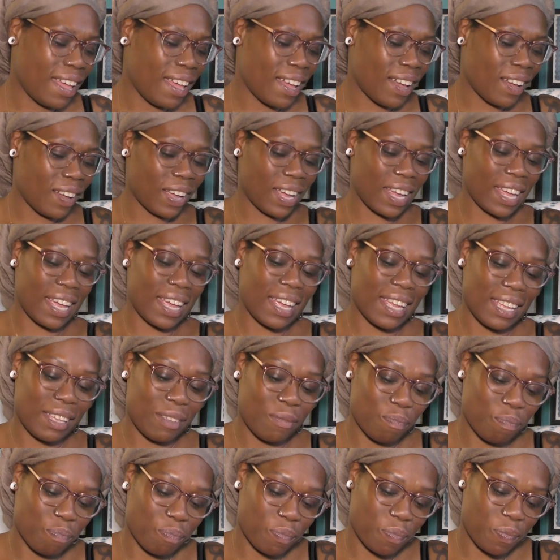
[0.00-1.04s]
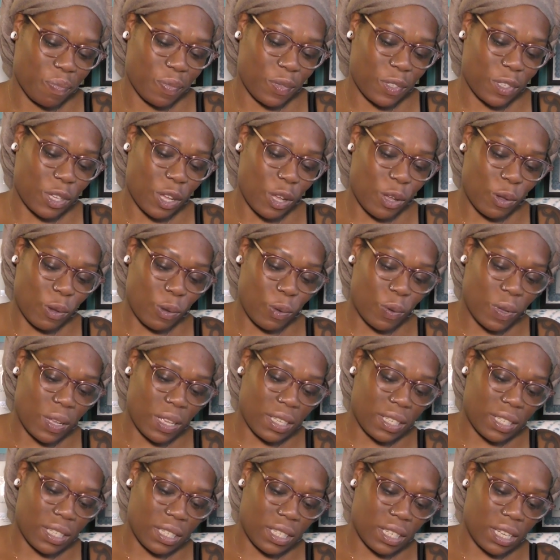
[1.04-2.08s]
Okay, so
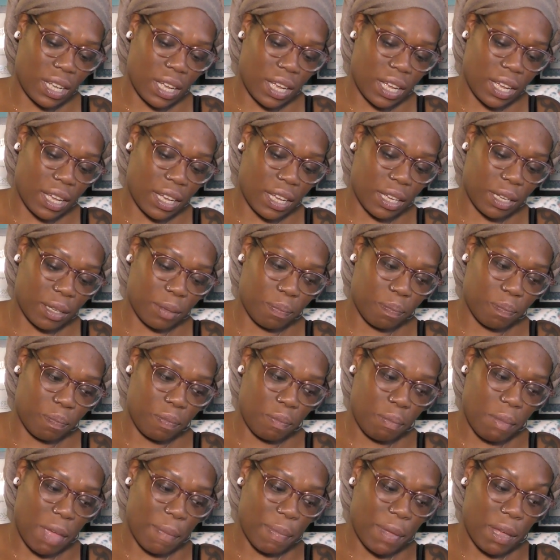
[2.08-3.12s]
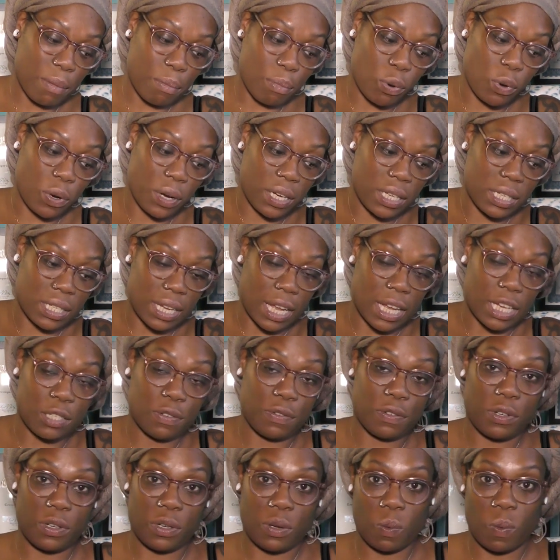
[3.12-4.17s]
um, maybe important stats
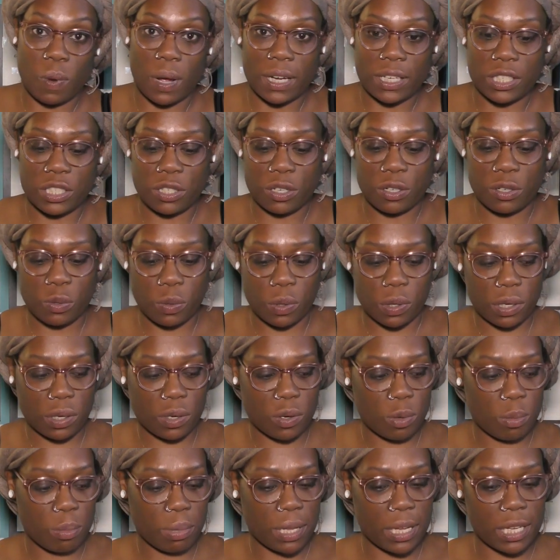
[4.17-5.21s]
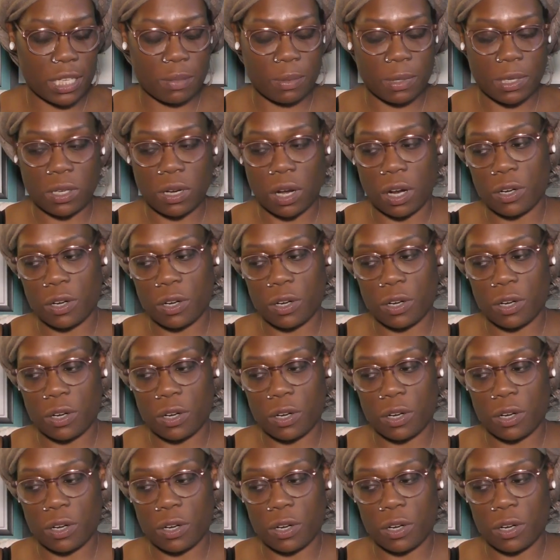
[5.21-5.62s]
for you to watch your north node placement.